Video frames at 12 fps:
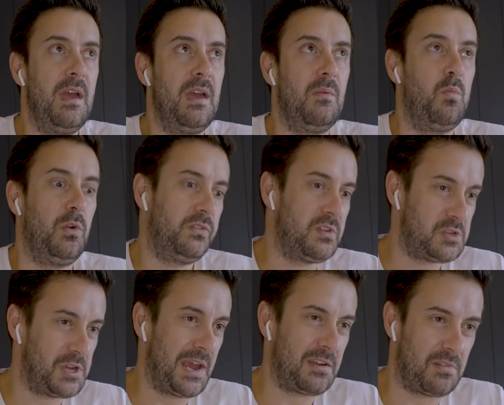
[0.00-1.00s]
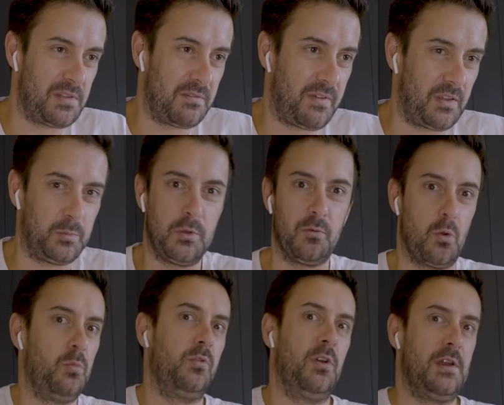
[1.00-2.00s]
what's the chatter in the Facebook
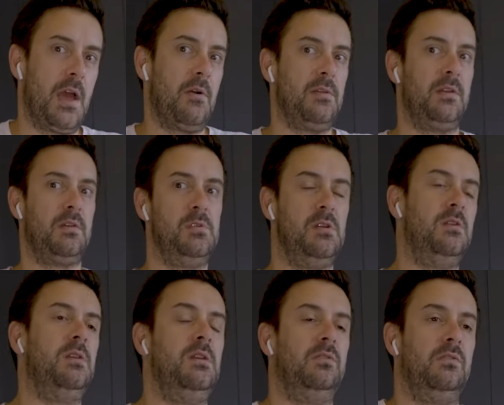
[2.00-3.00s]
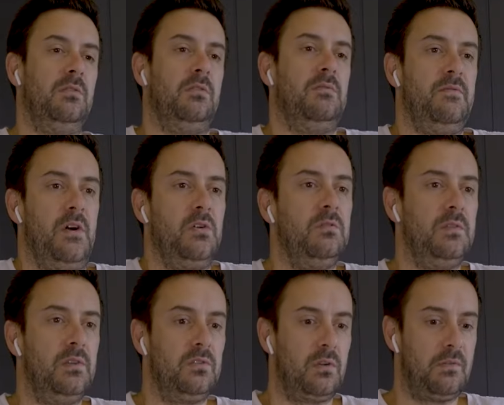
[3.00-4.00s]
groups right now, in the communities that are involved
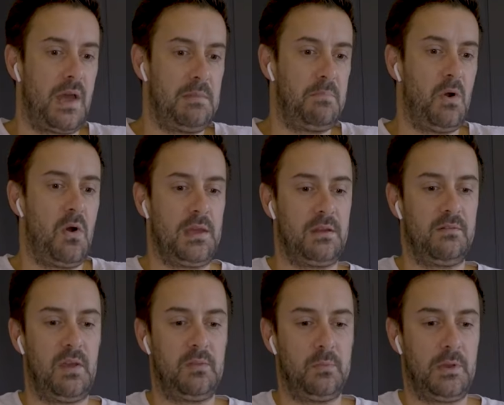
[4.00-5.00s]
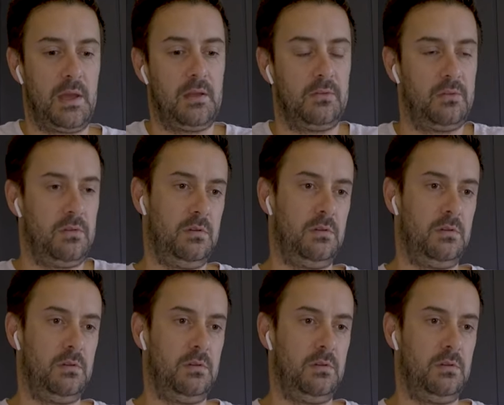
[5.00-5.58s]
in sort of ad buying and Facebook ads?